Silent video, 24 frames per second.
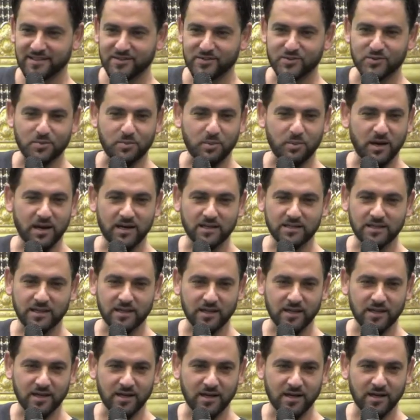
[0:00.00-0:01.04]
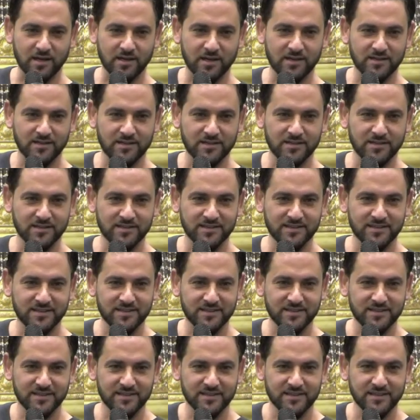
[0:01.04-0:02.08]
Subhanallah.
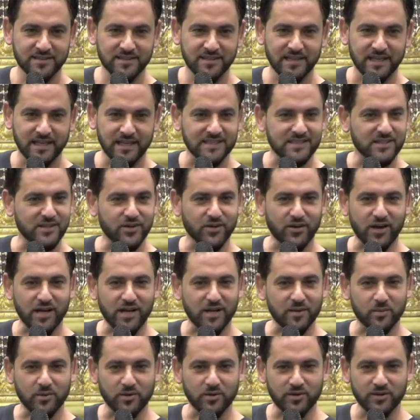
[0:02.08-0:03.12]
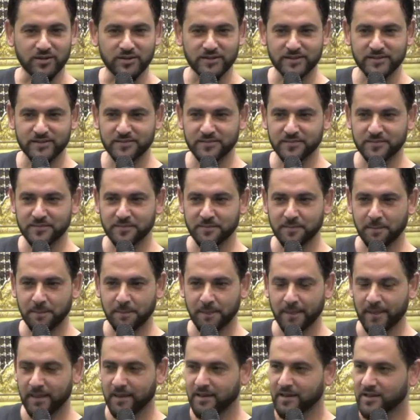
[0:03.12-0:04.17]
It's incredible.
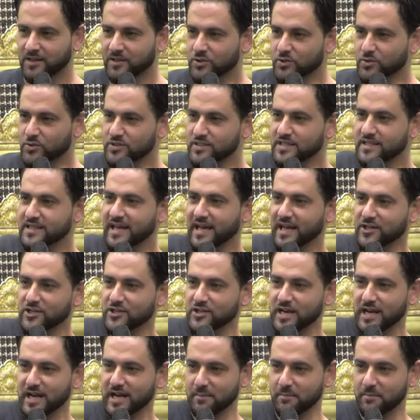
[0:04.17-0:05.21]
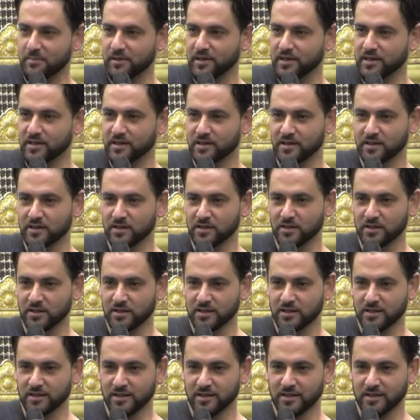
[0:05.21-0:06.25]
You see the hijab
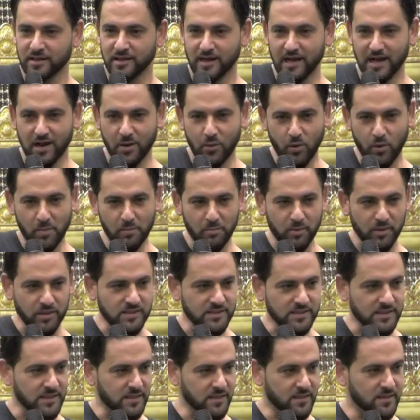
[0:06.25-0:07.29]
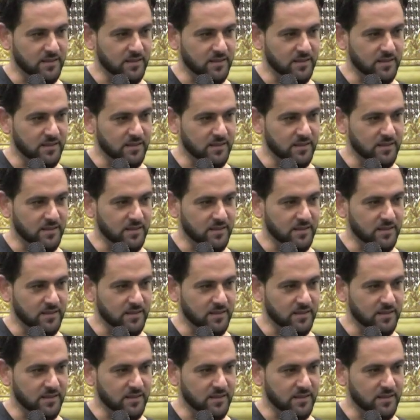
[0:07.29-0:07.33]
on one person,